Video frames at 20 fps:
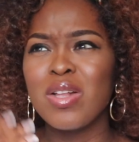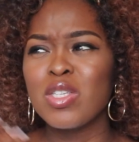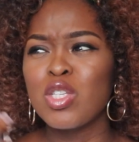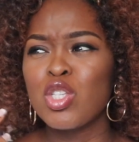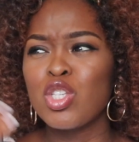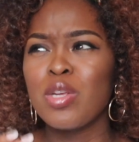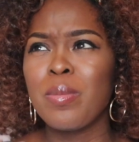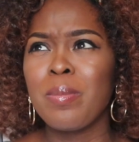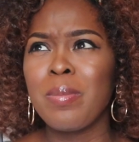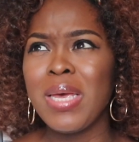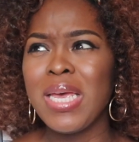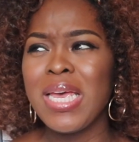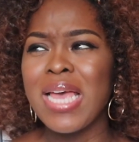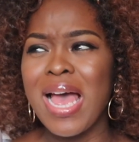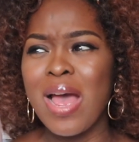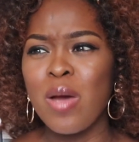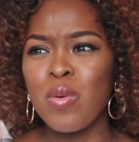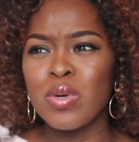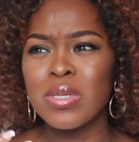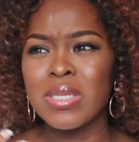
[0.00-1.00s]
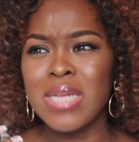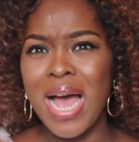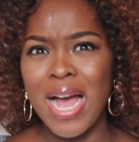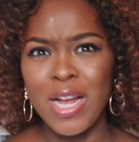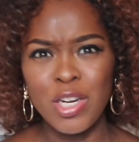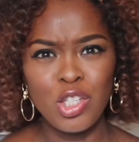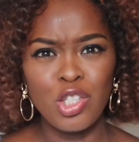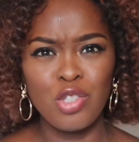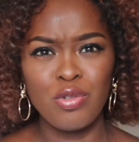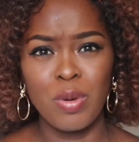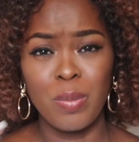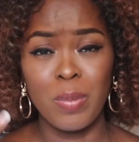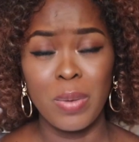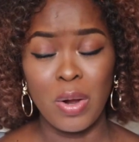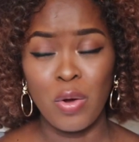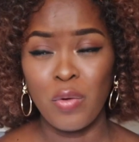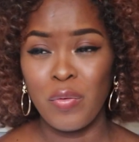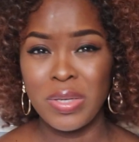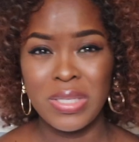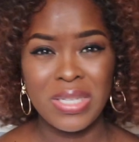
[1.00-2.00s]
To me, I was answering, but
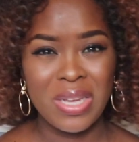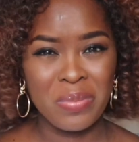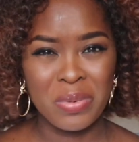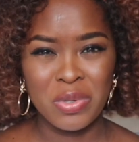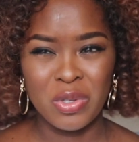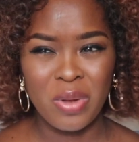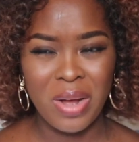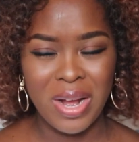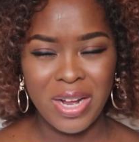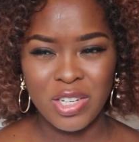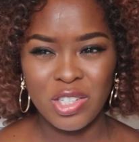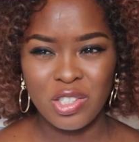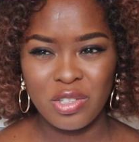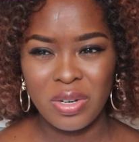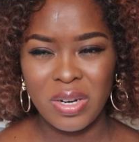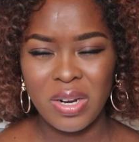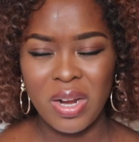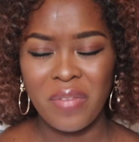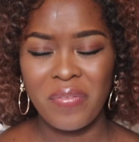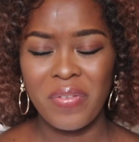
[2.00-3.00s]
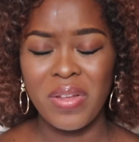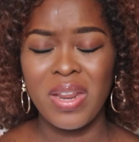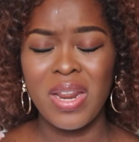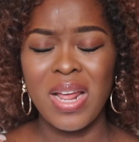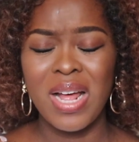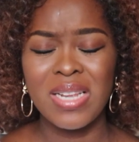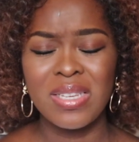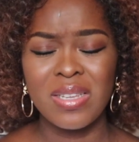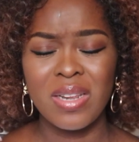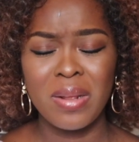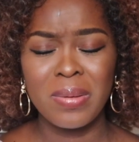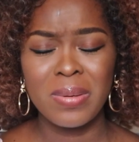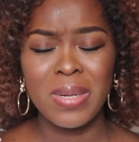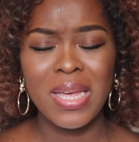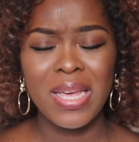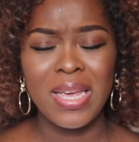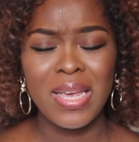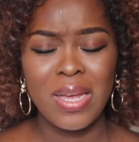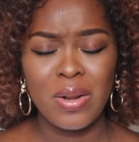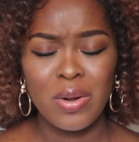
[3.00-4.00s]
obviously I was not answering. And I finally answered, and I'm
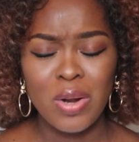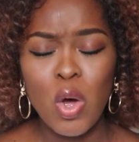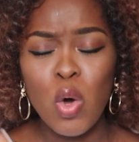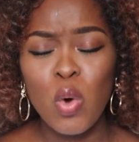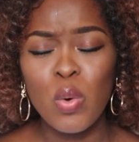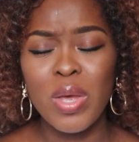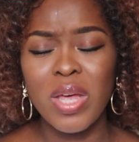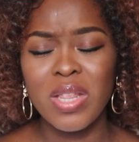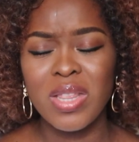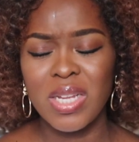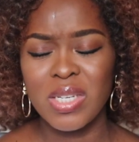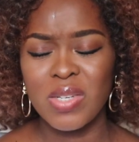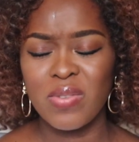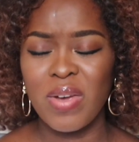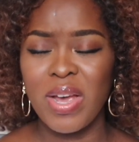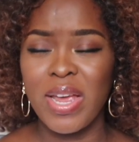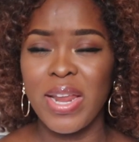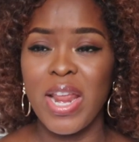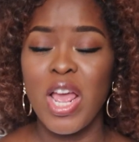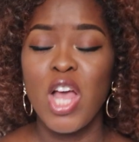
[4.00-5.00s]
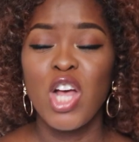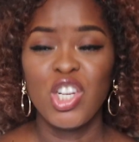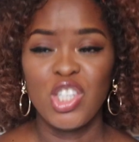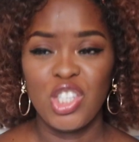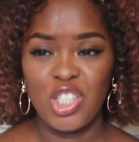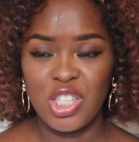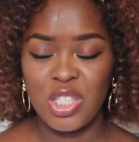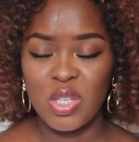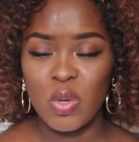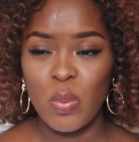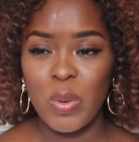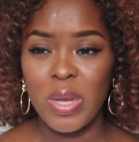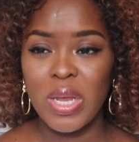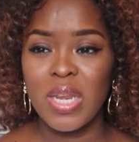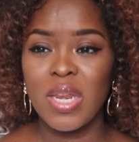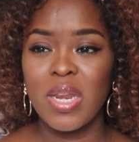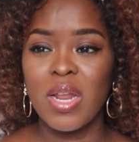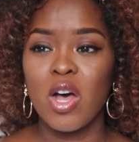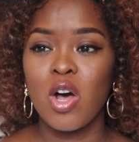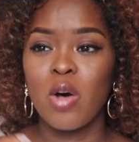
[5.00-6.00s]
like, yeah, oh yeah, that's fine, she's awake
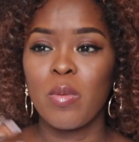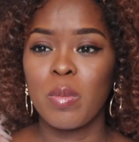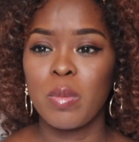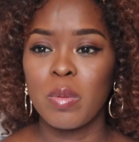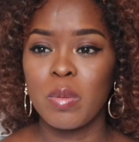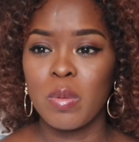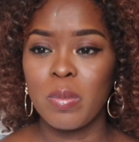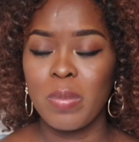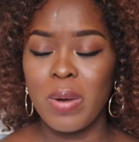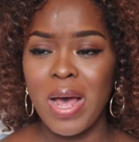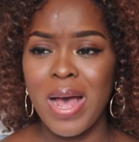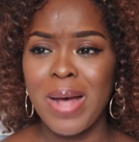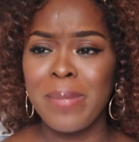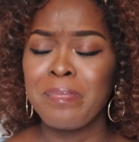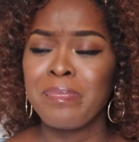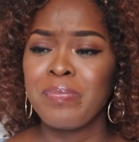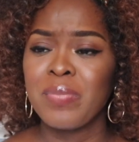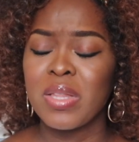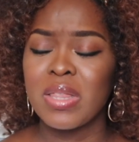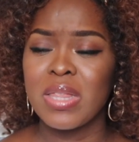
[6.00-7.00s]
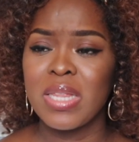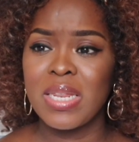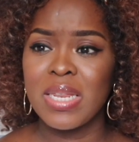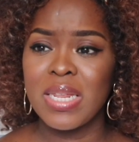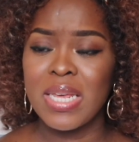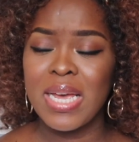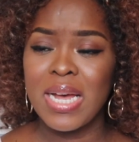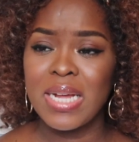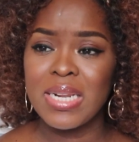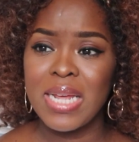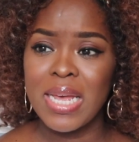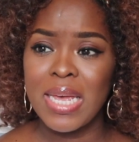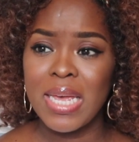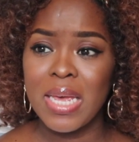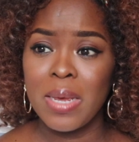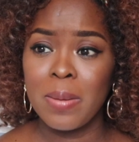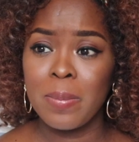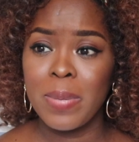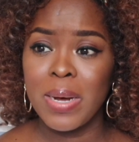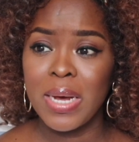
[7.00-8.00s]
now, blah blah blah. The guy then
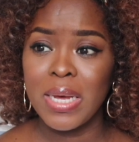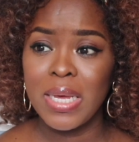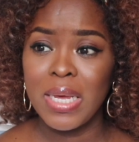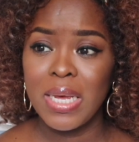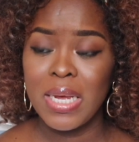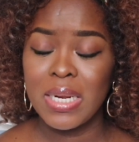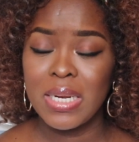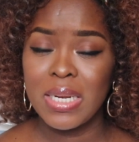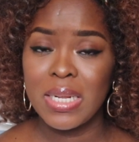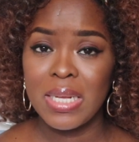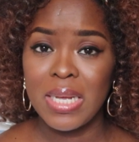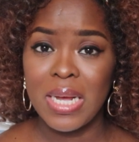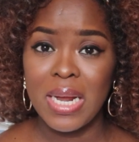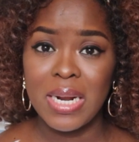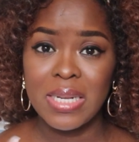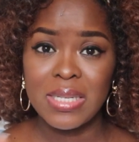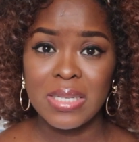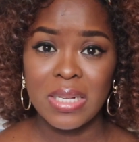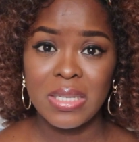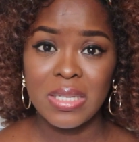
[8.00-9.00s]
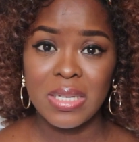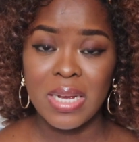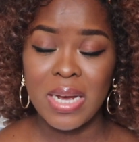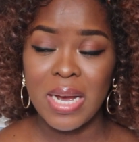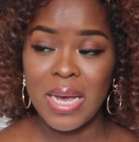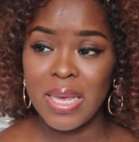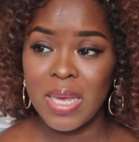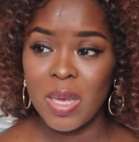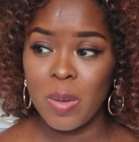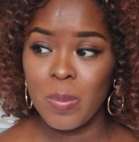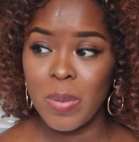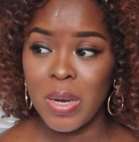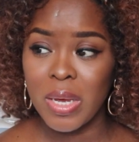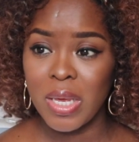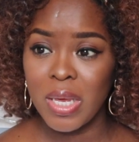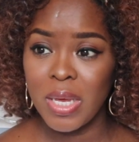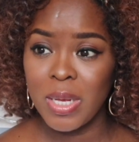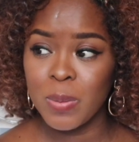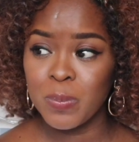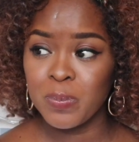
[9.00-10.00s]
came back in, the anesthetic guy came
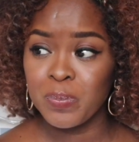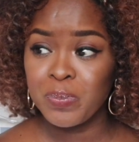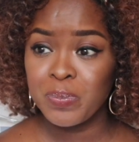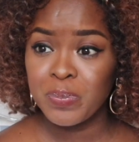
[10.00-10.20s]
back in,